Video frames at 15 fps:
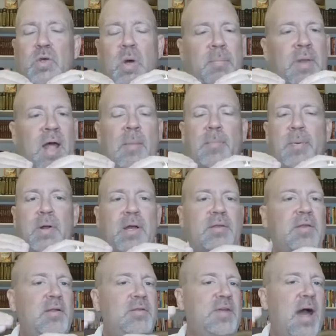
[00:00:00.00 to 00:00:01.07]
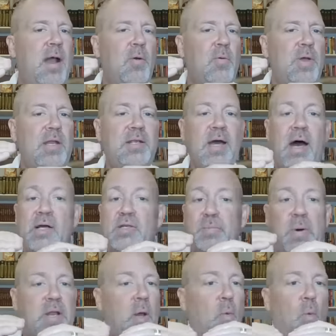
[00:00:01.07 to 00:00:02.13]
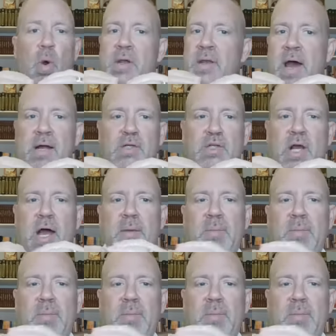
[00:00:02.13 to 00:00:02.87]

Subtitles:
So I'm not predicting Tyree does, but it would not